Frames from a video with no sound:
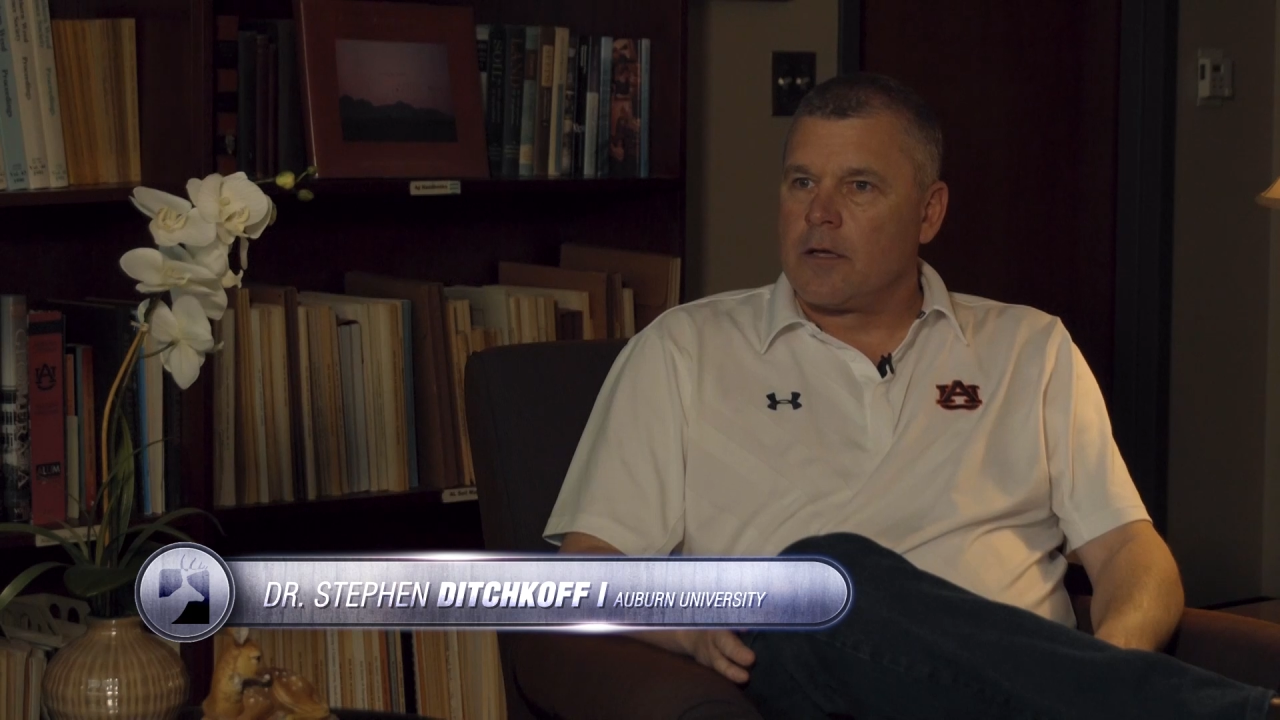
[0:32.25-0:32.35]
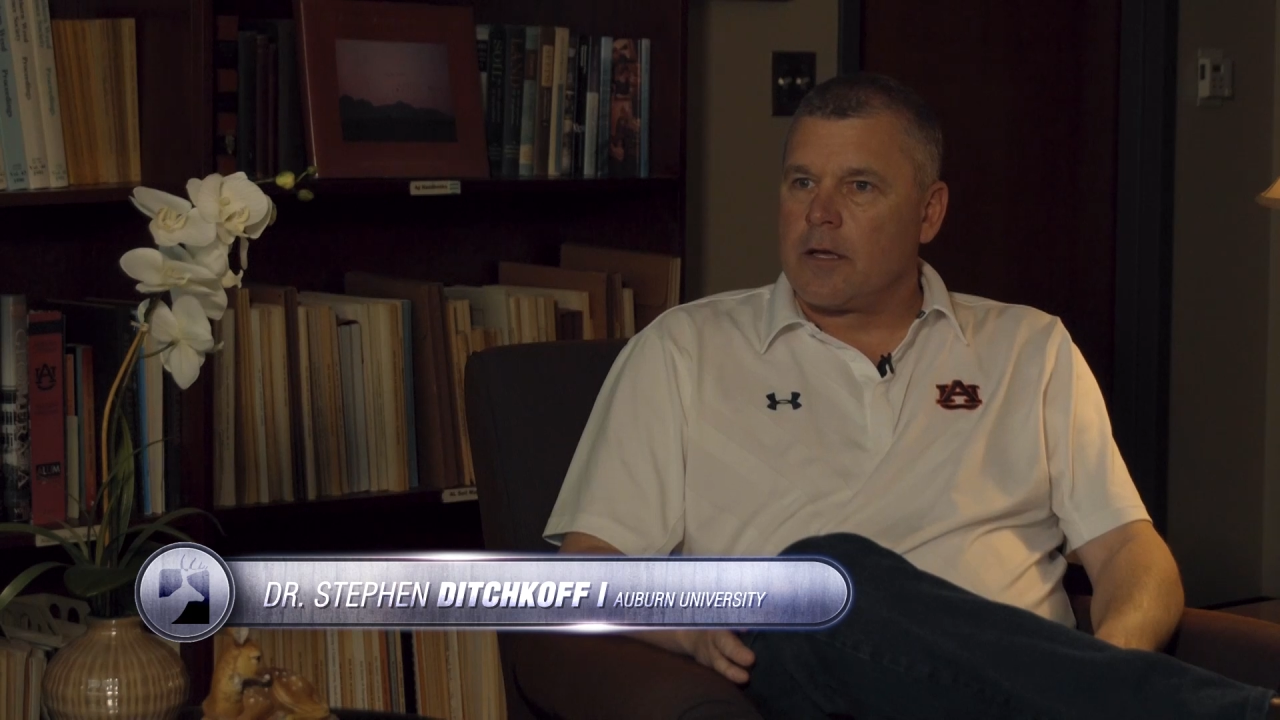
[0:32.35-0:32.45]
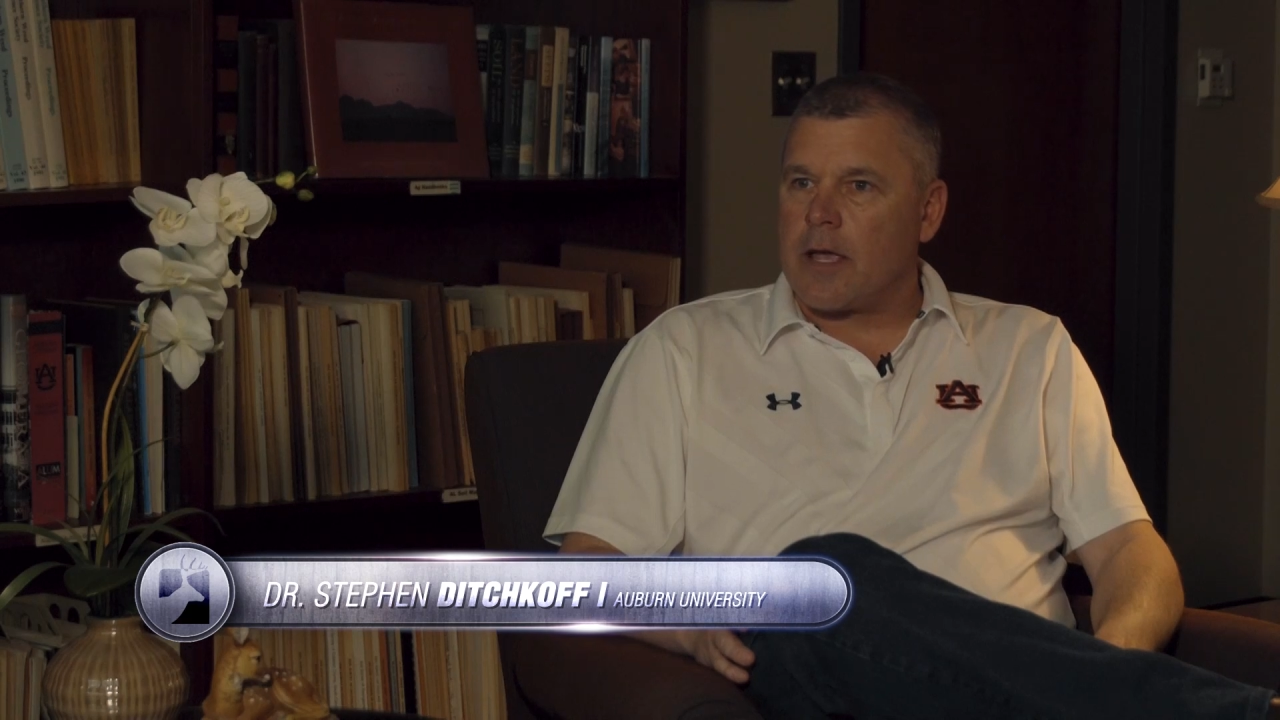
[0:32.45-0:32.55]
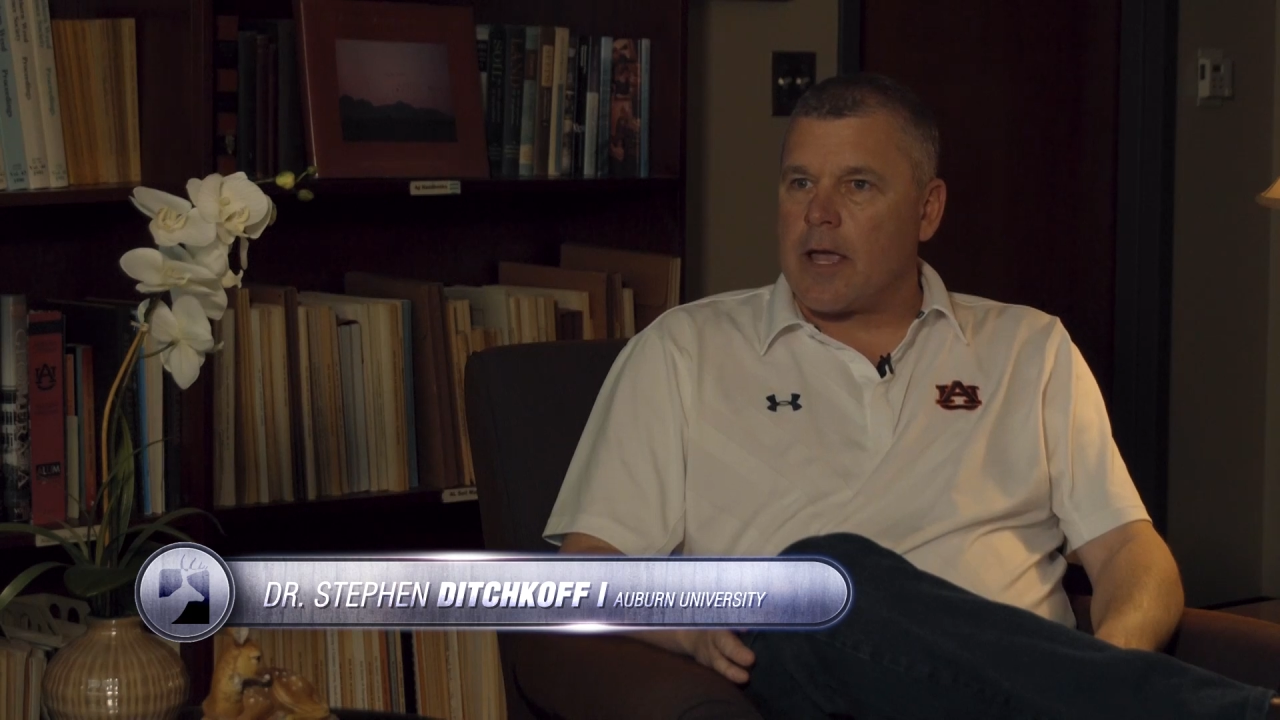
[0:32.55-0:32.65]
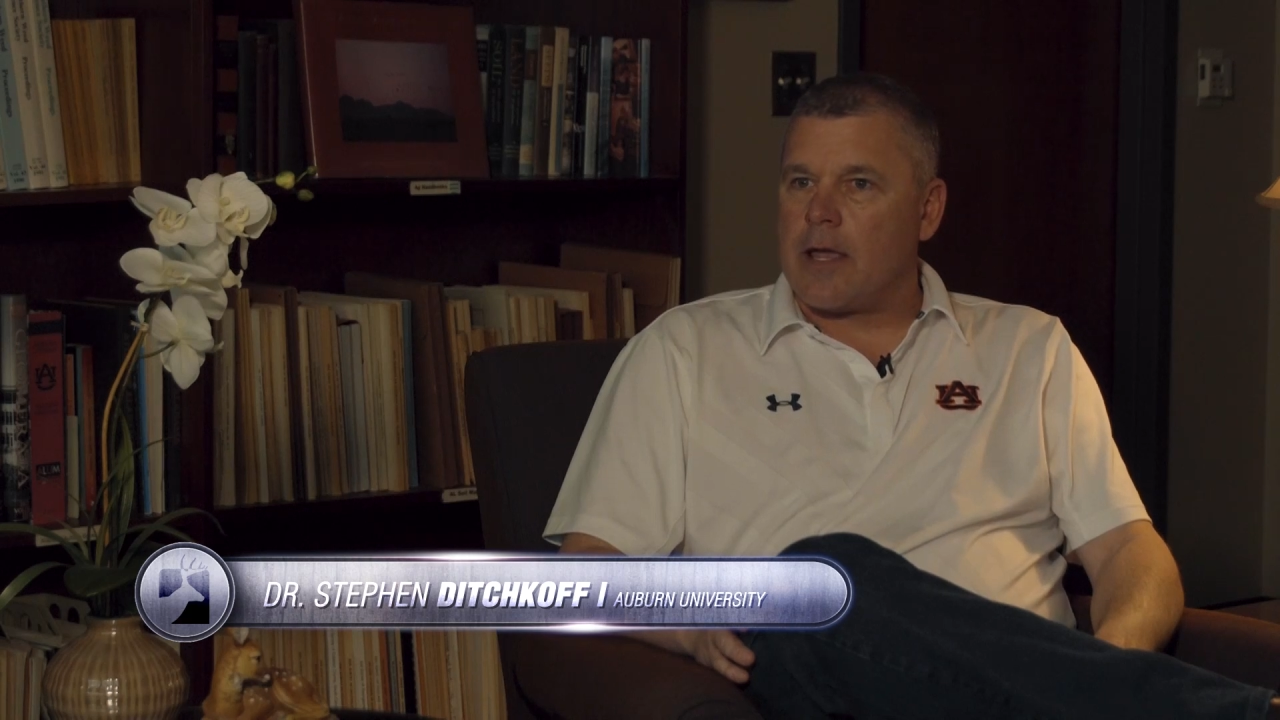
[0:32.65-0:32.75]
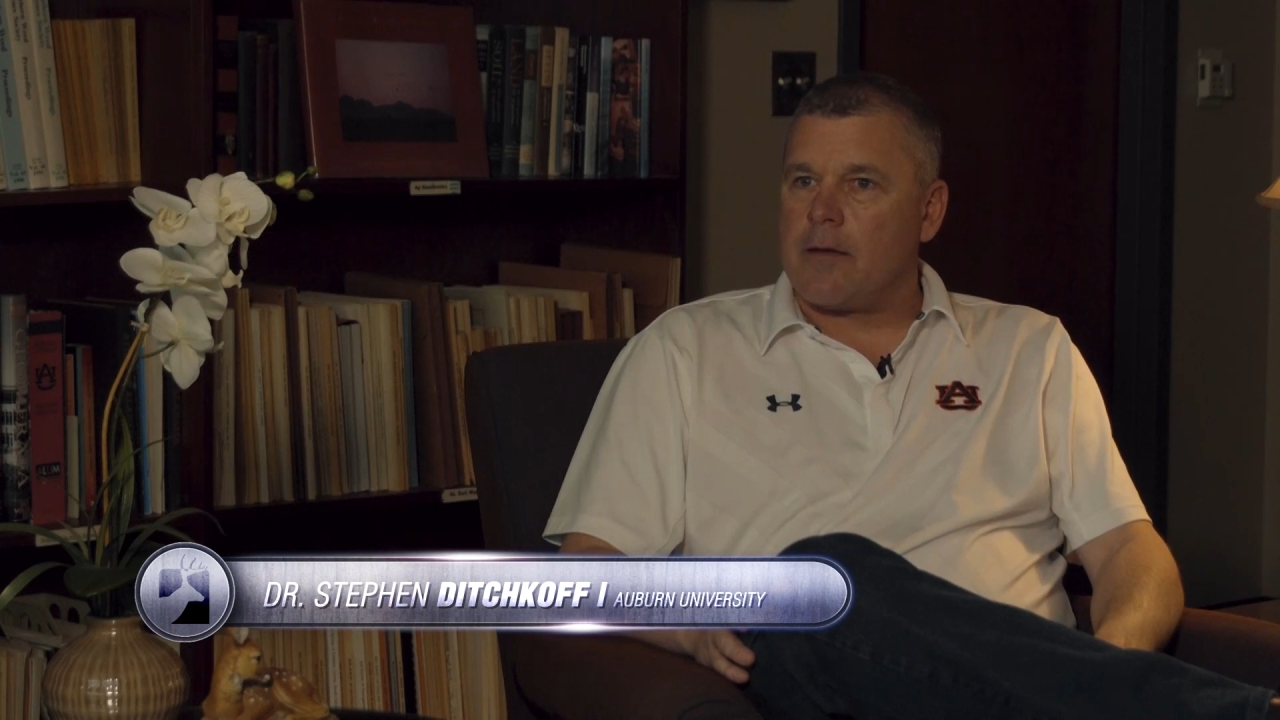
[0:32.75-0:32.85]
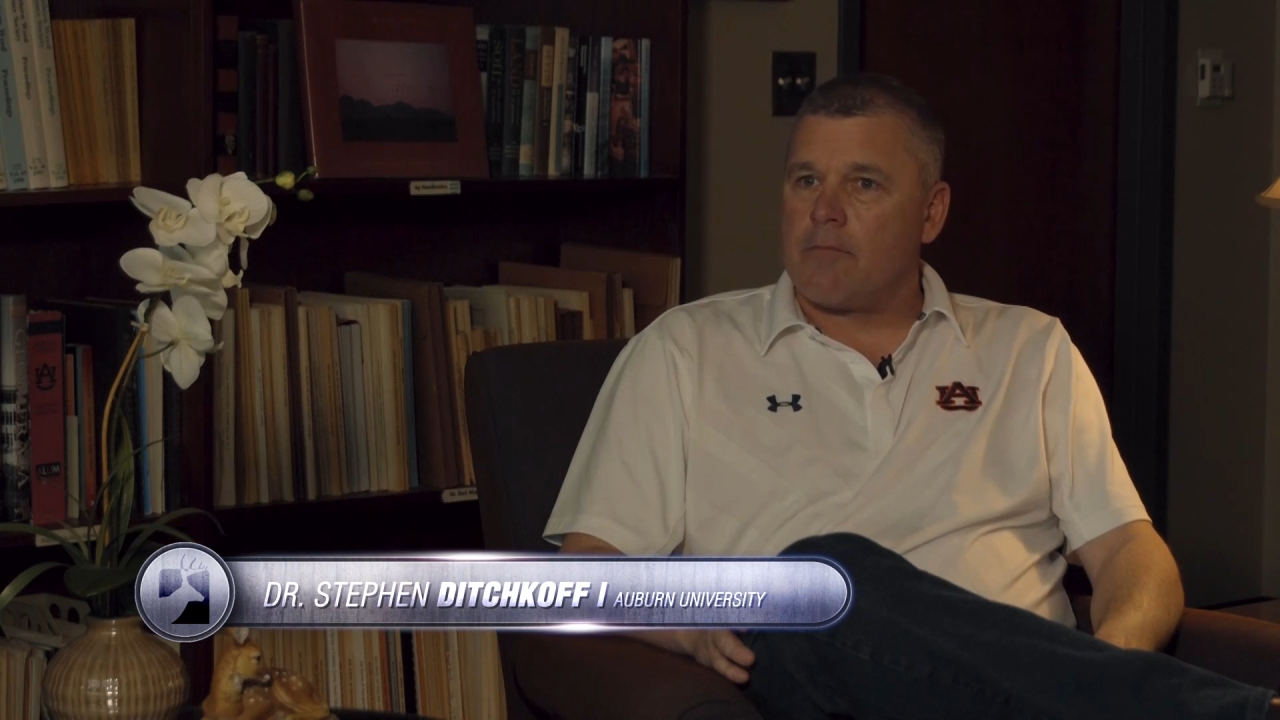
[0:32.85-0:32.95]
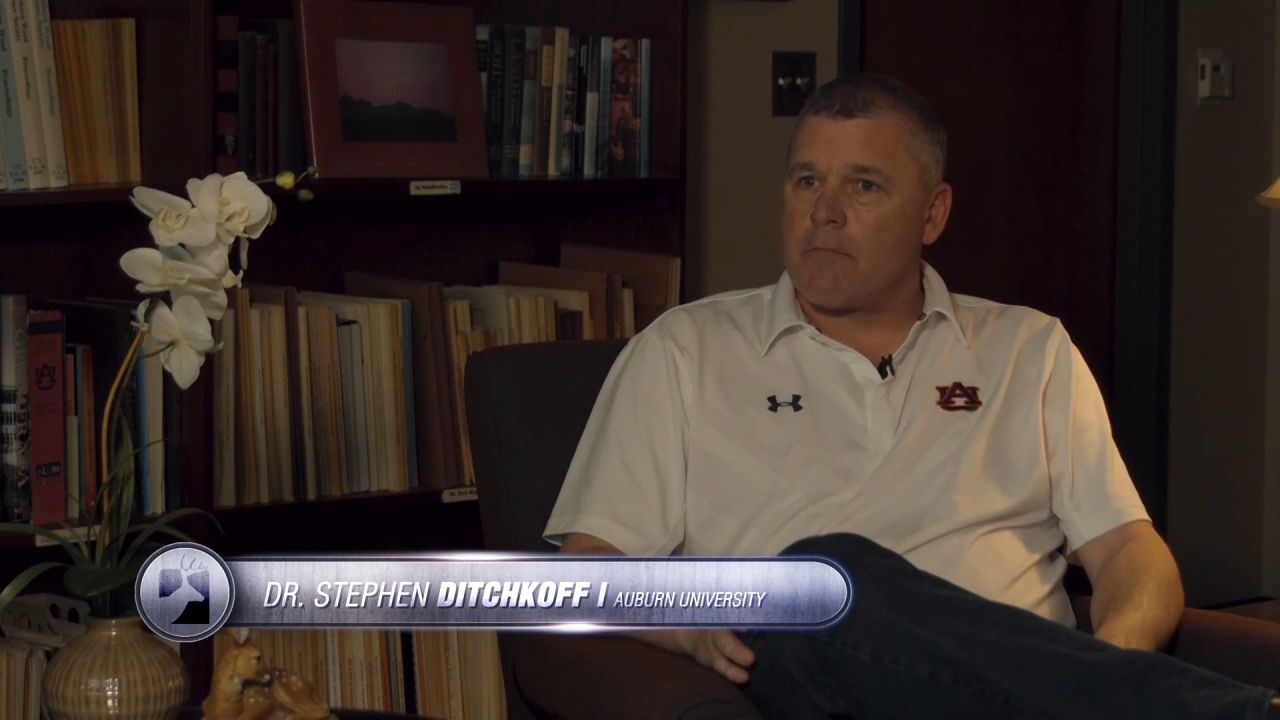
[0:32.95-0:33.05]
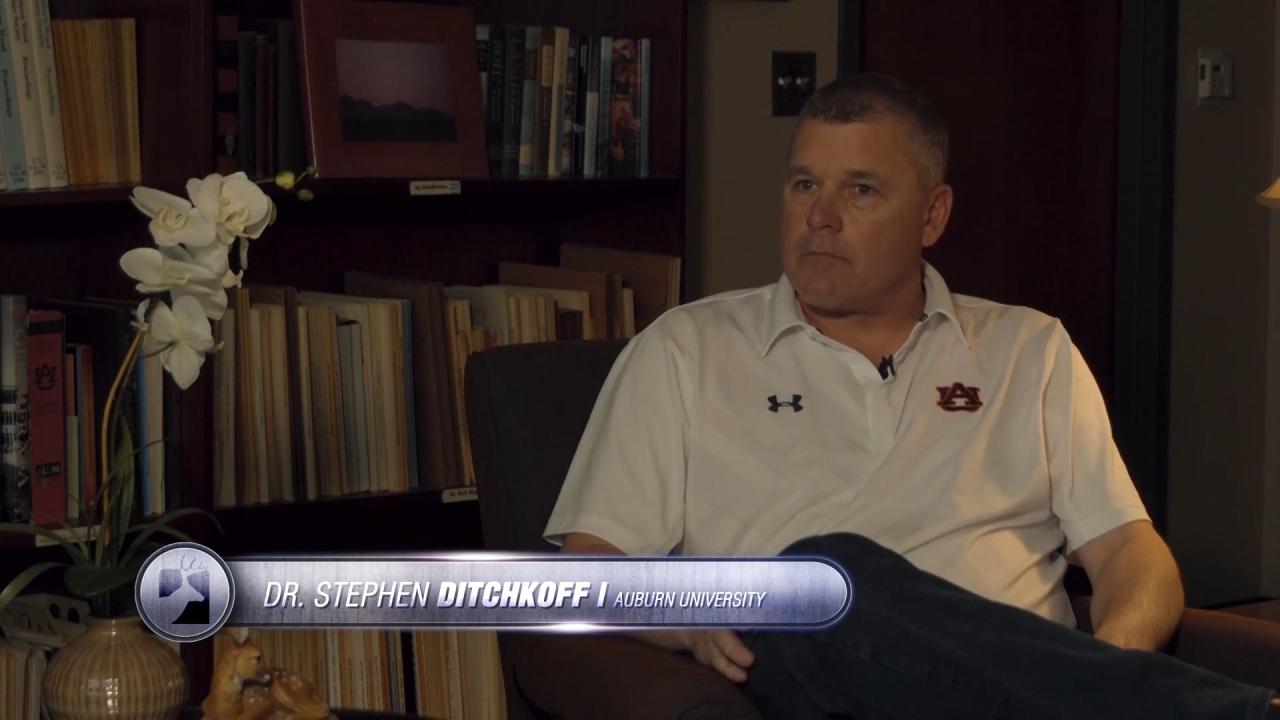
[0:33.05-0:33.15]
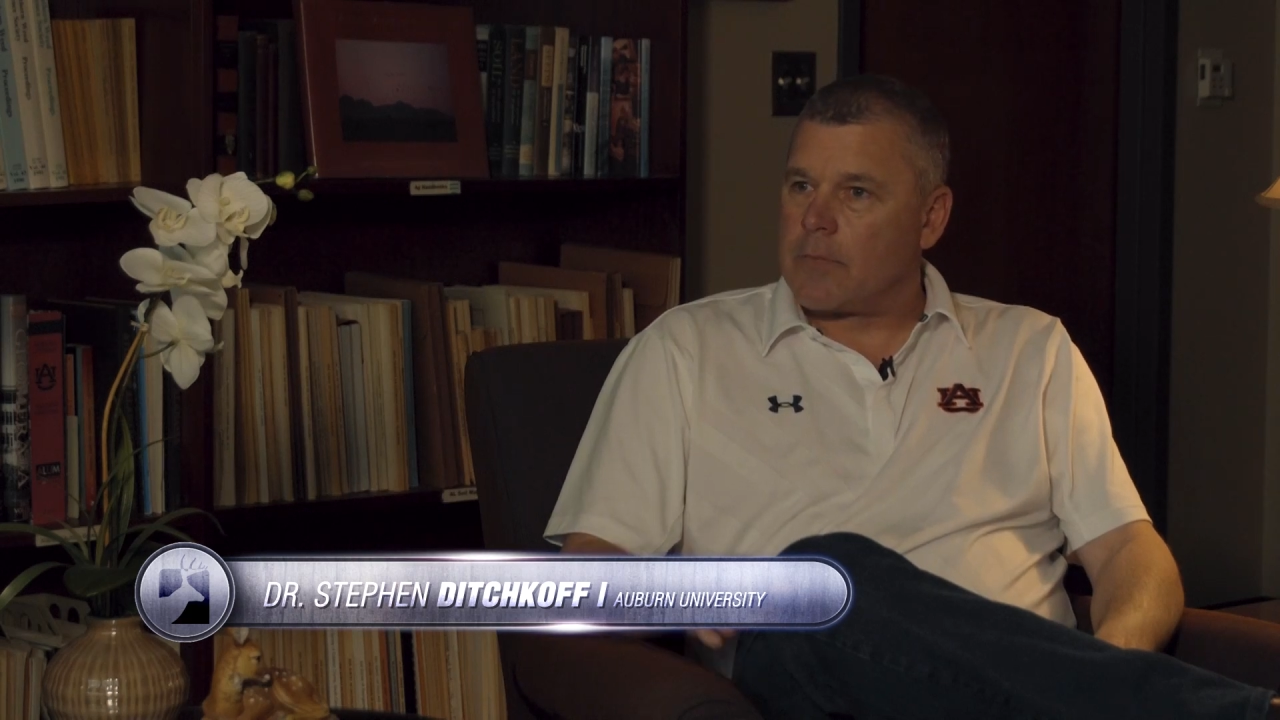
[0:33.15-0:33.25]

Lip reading: came,